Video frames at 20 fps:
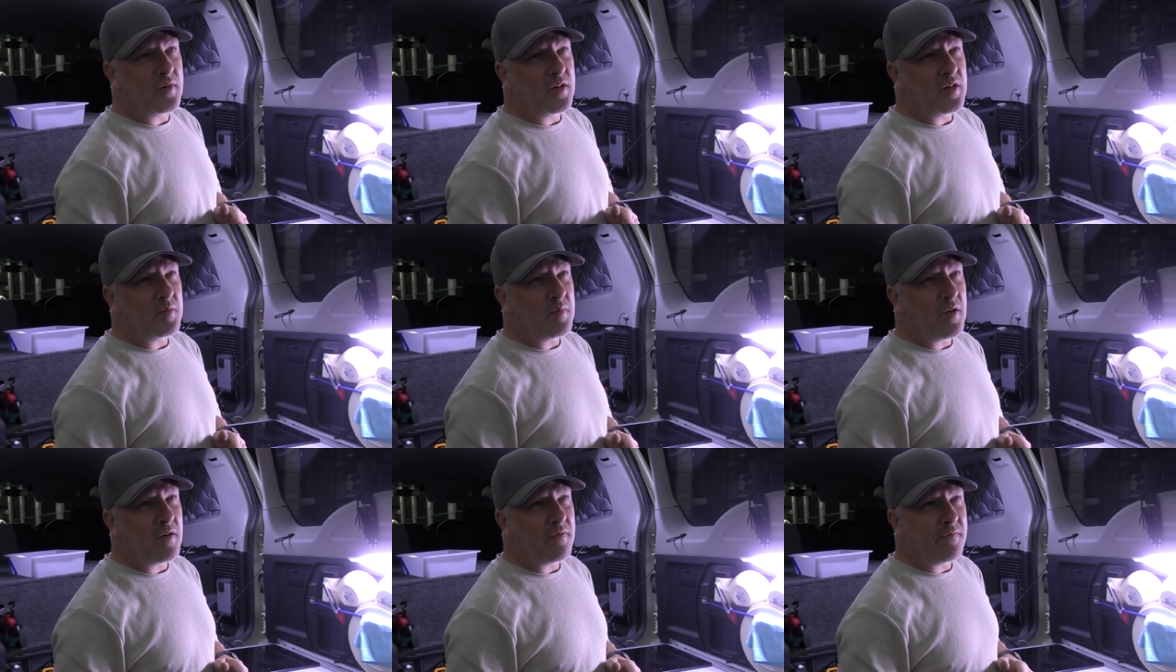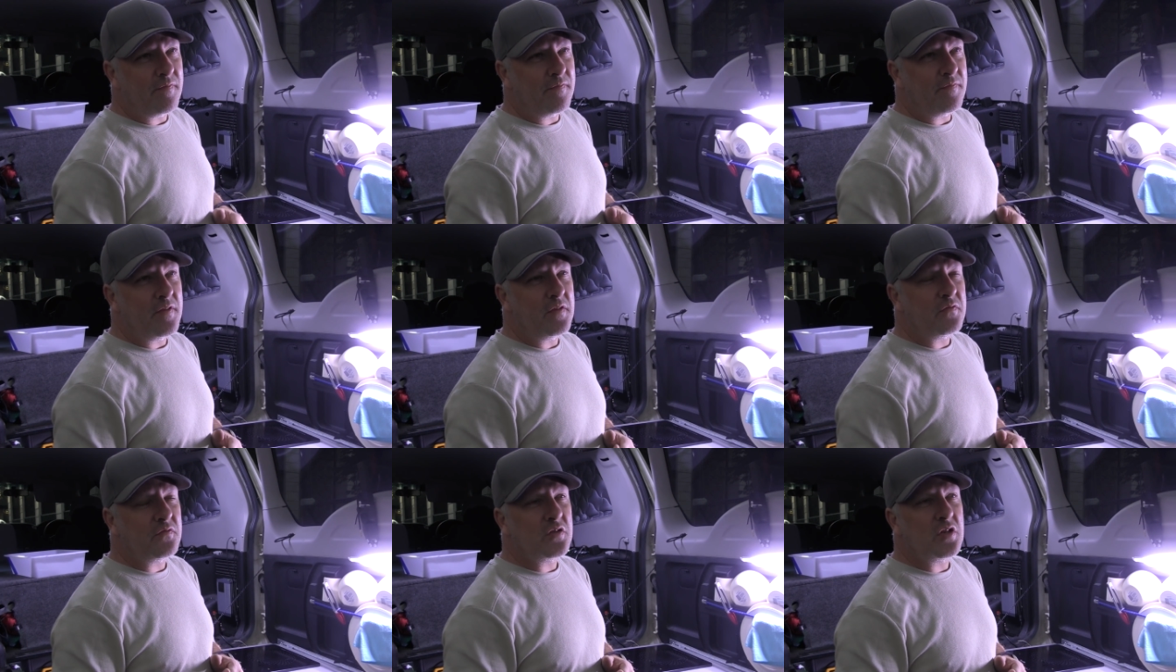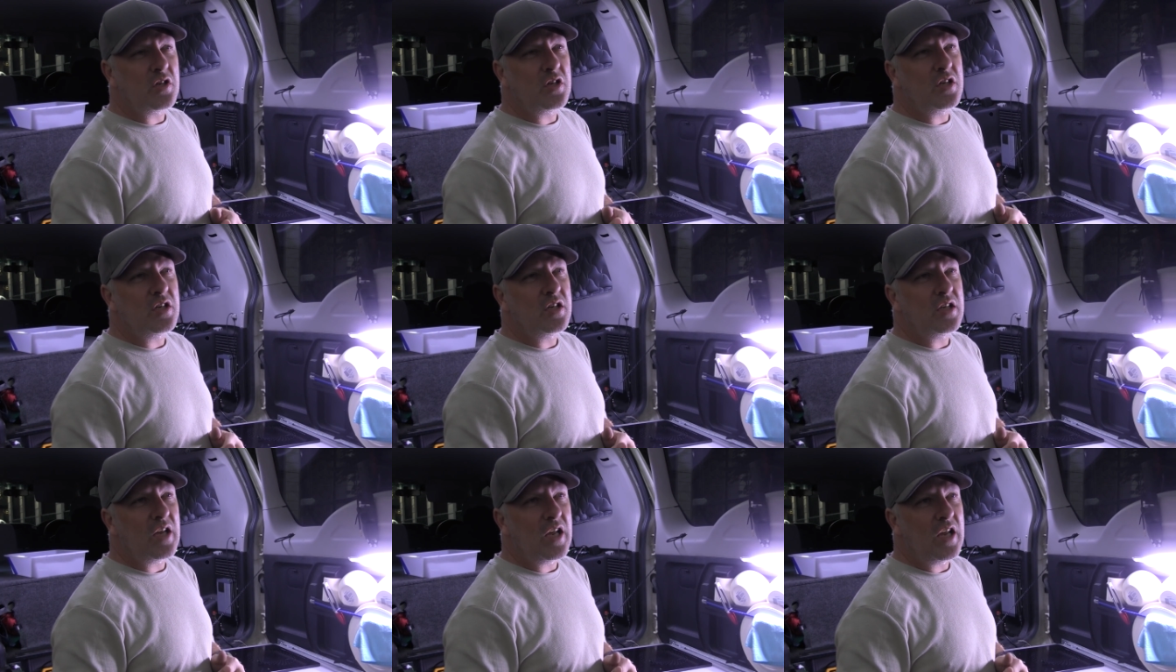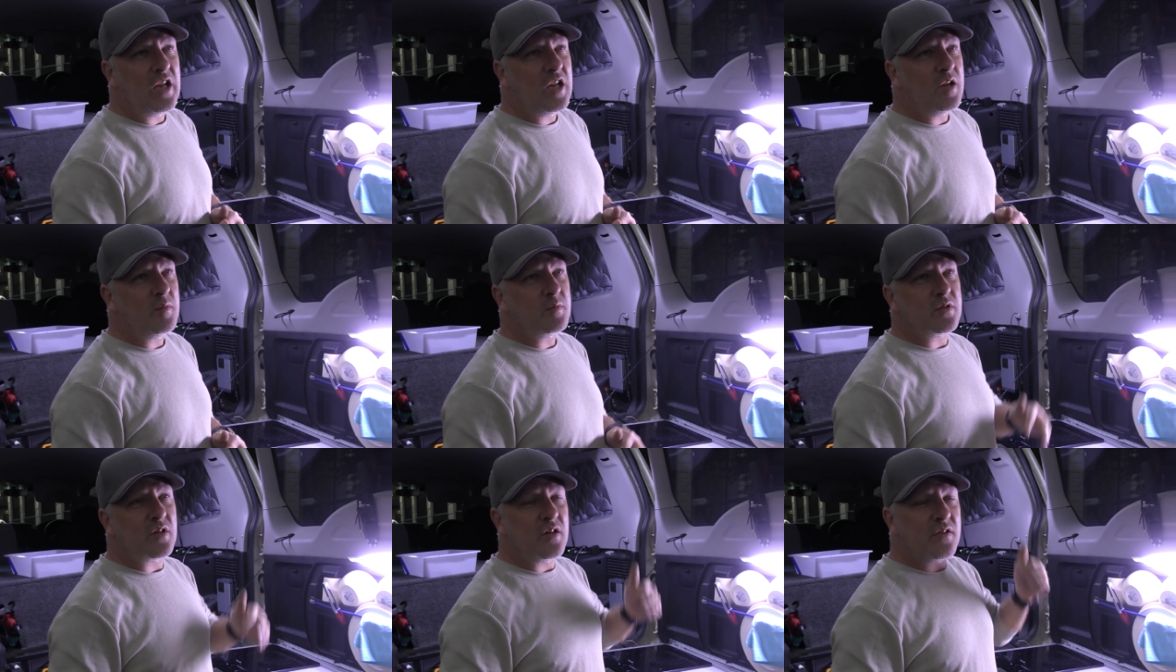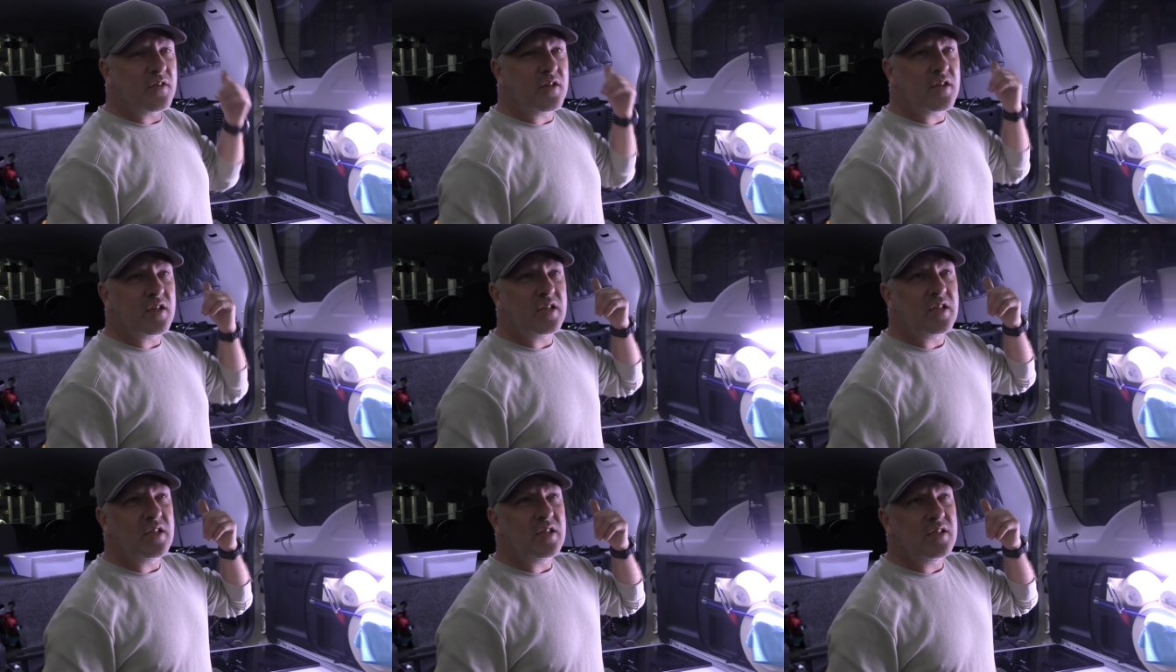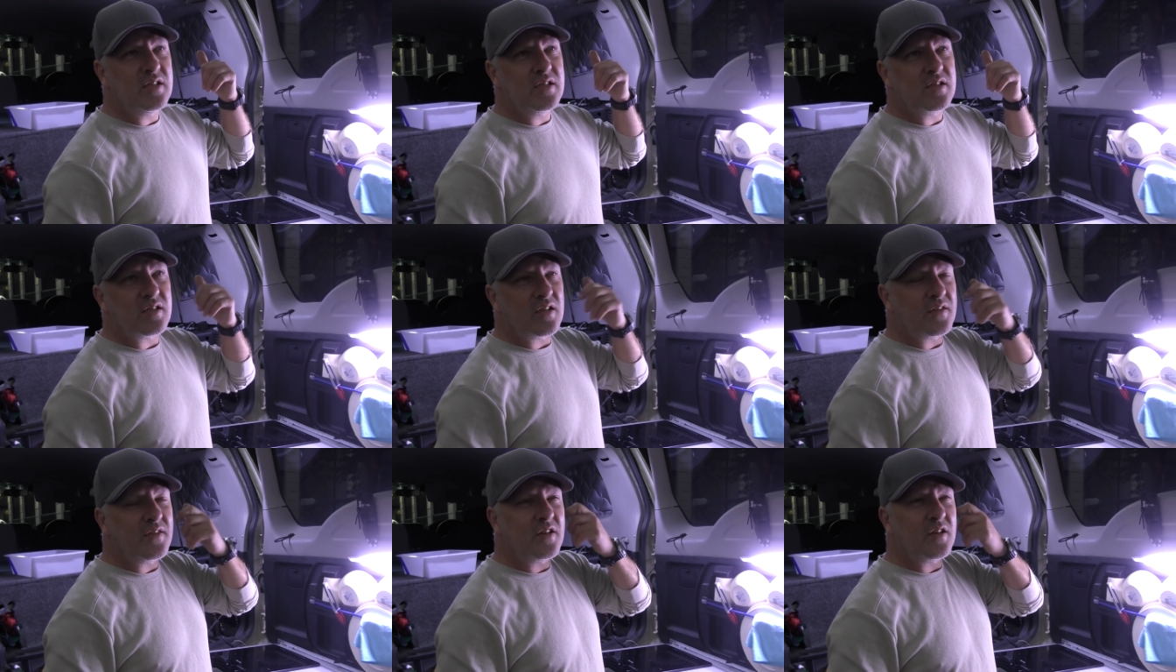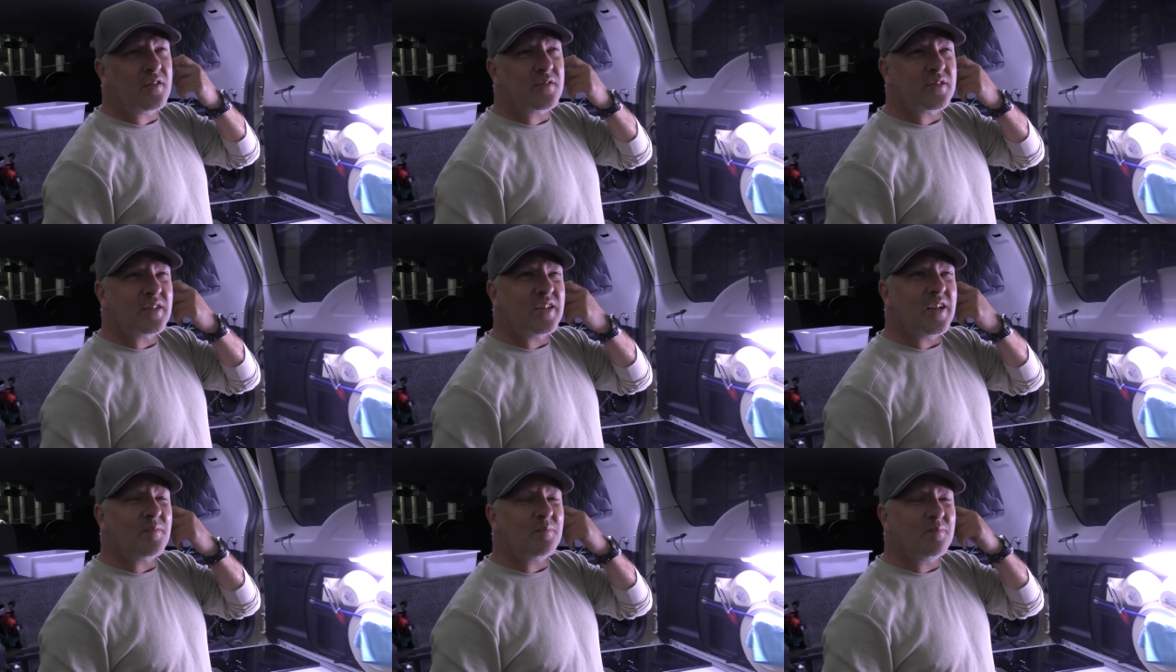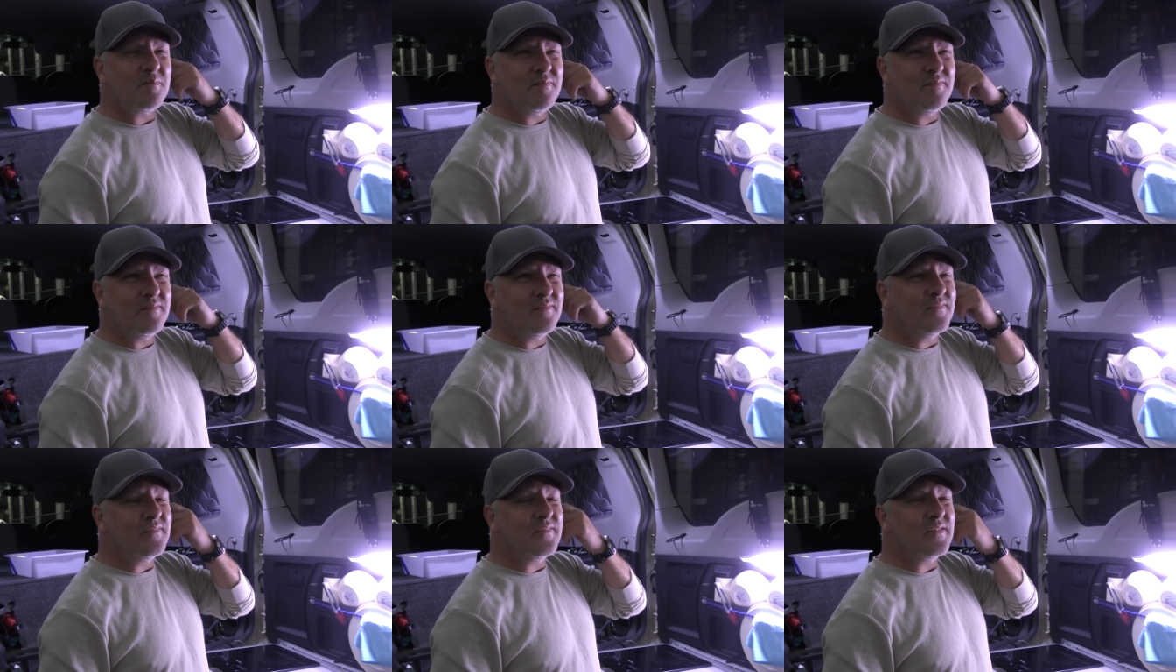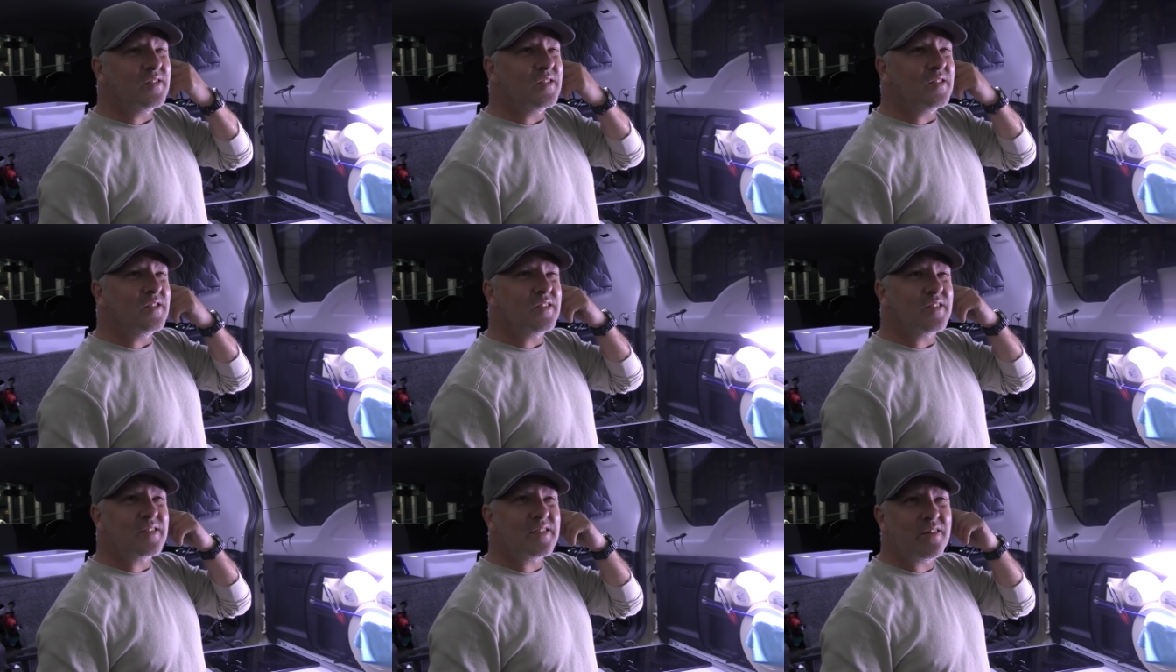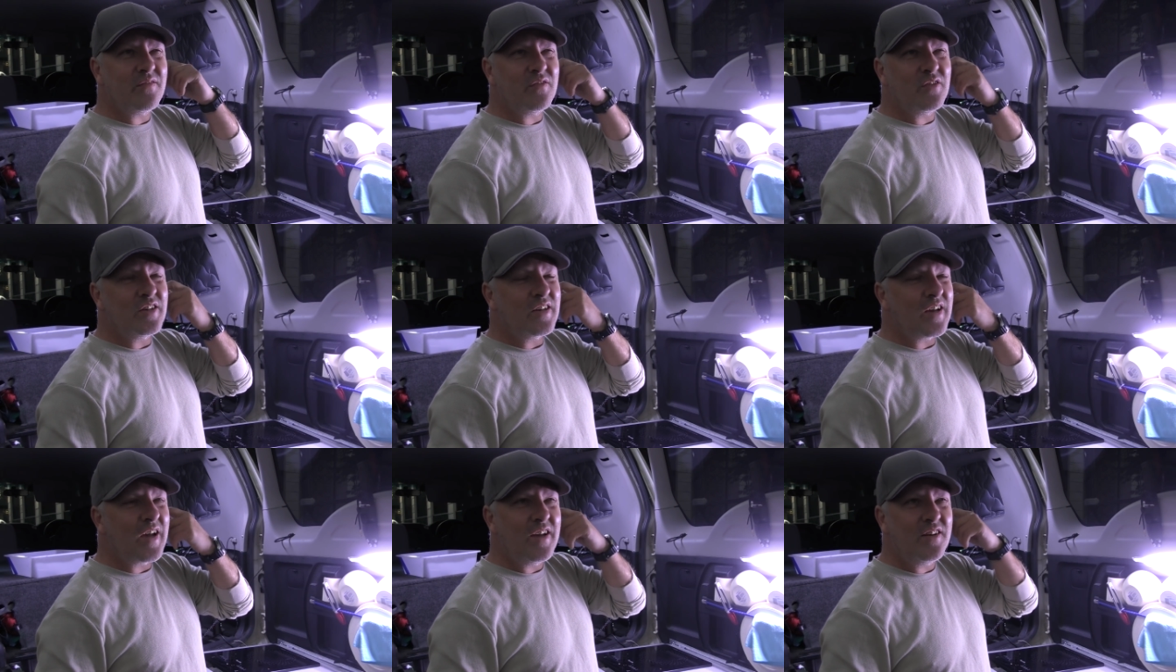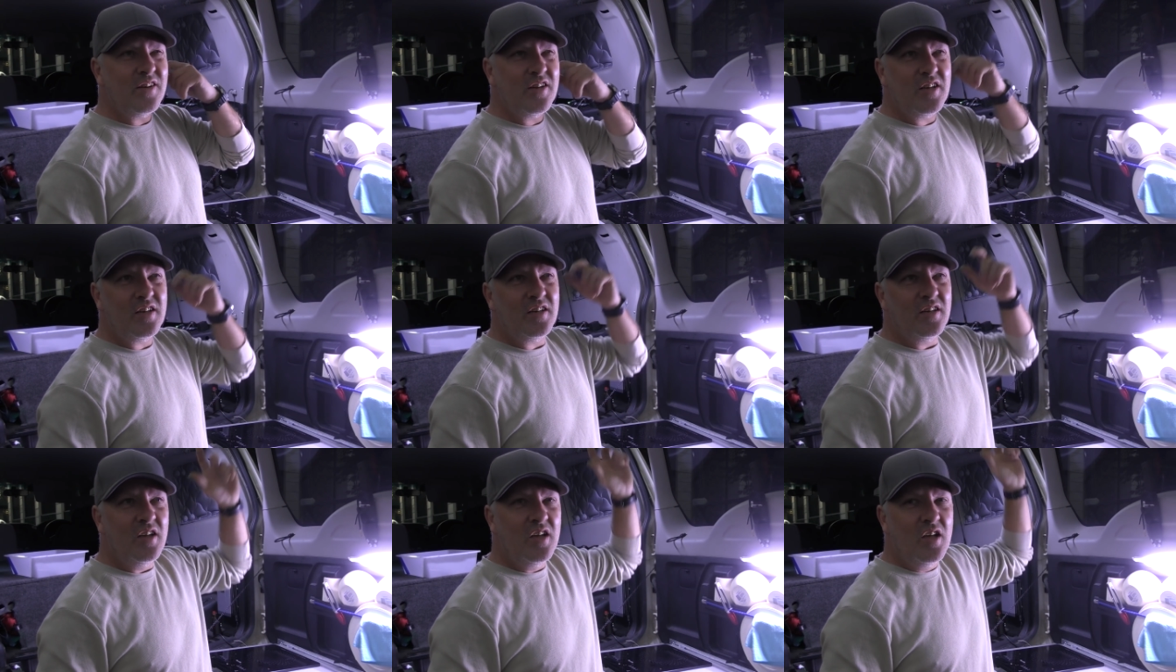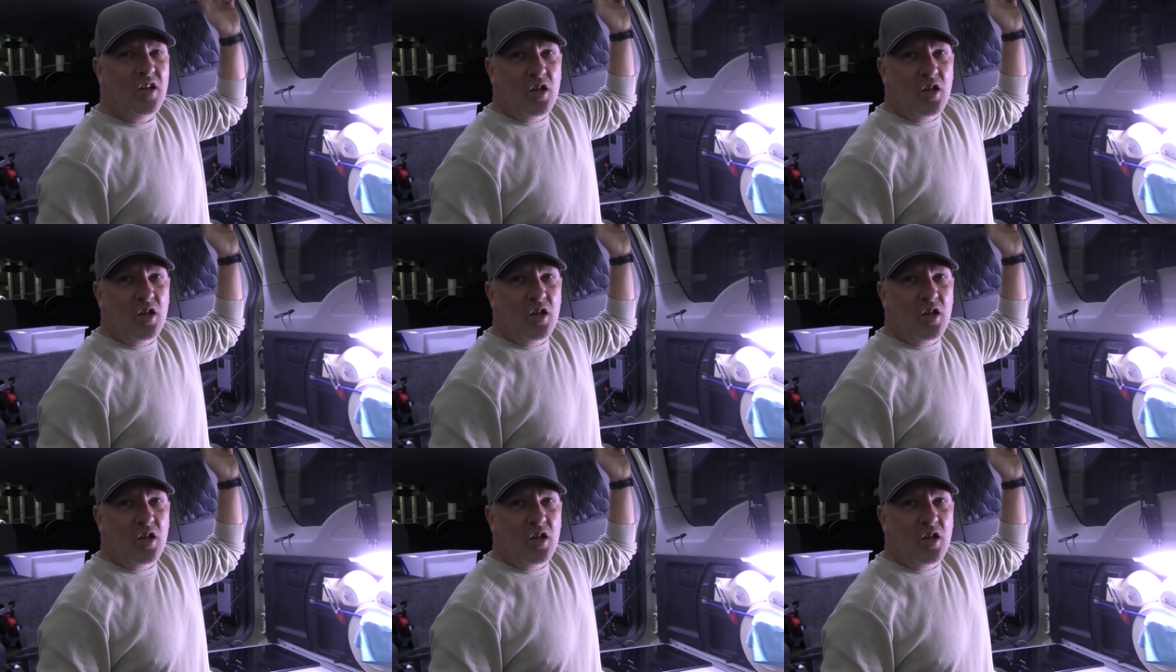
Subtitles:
around about 15 amps, I think it is. I think I've seen up 17, 18.